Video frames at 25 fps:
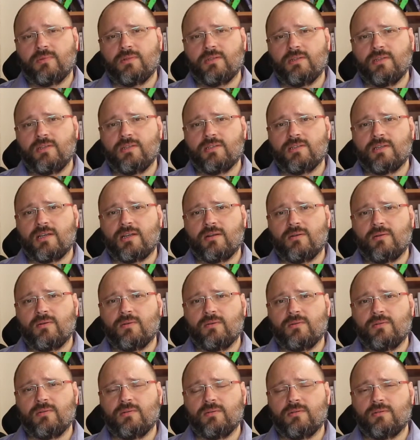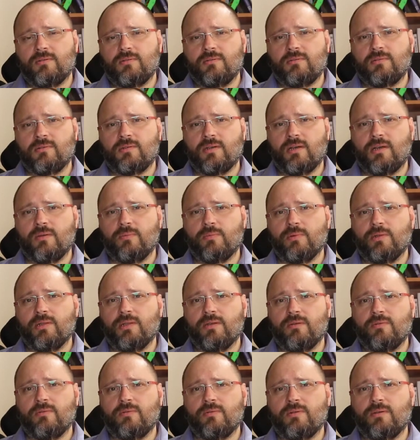These are all the, I
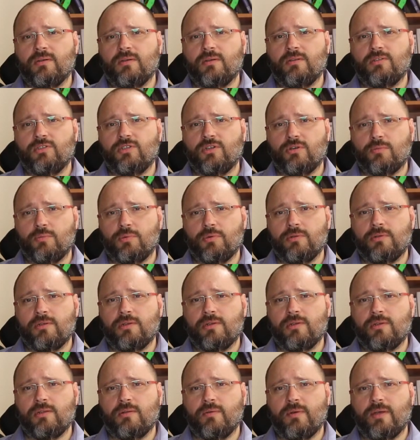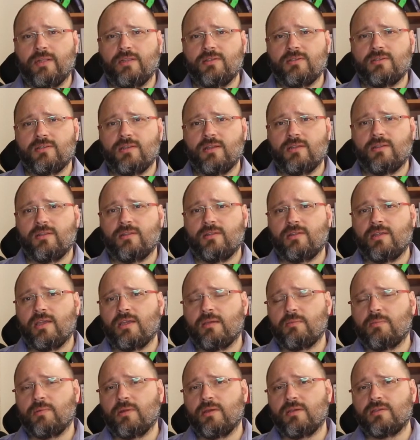believe, geopolitical events that
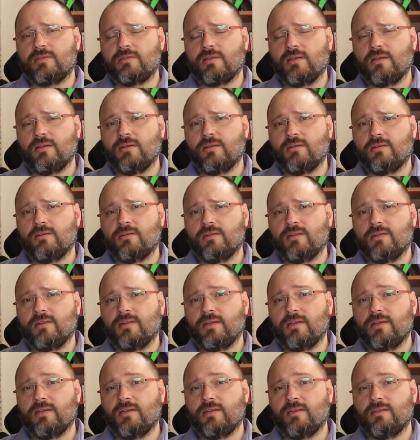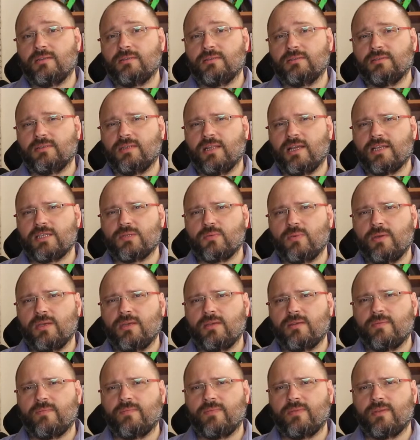take place last
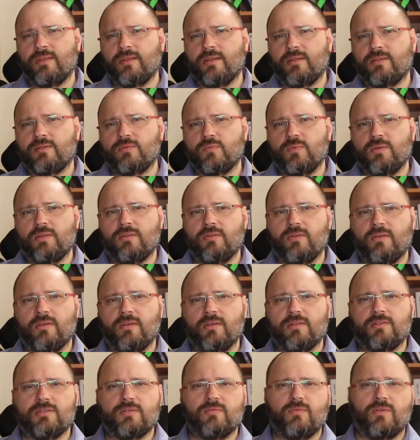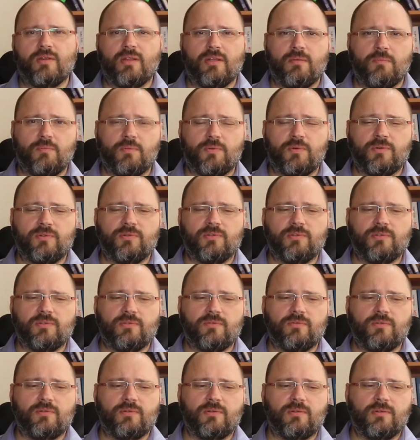week. We think it's very important
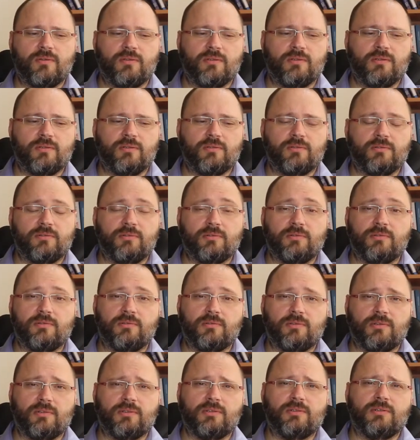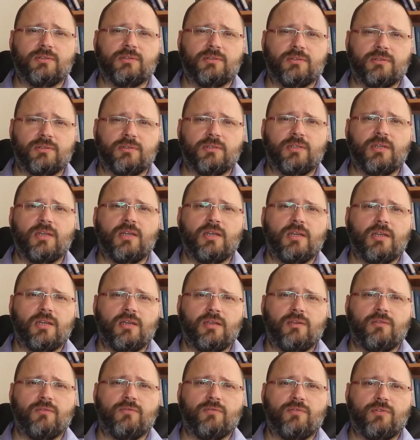to
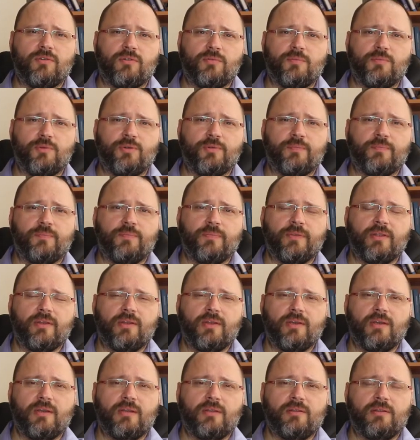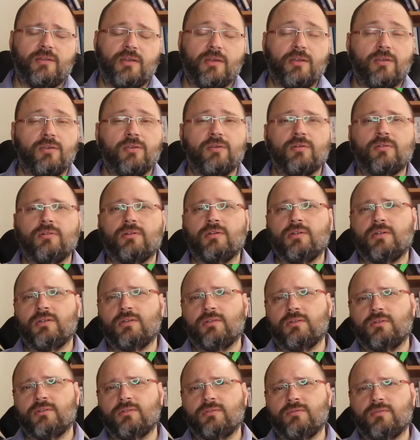inform you. Thank you
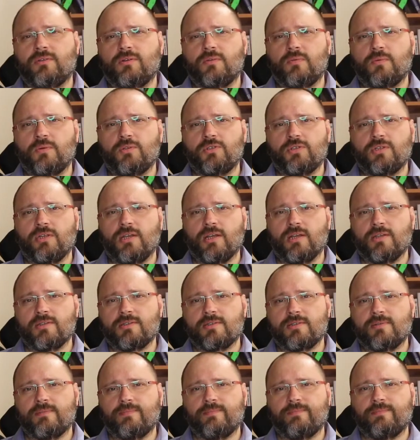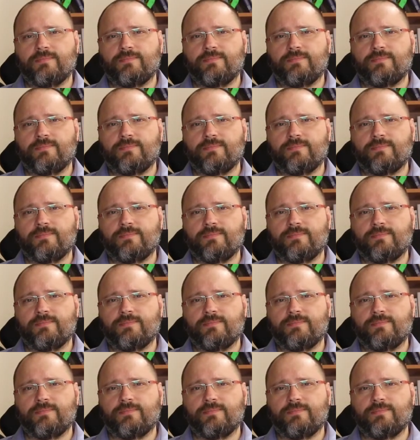for watching us.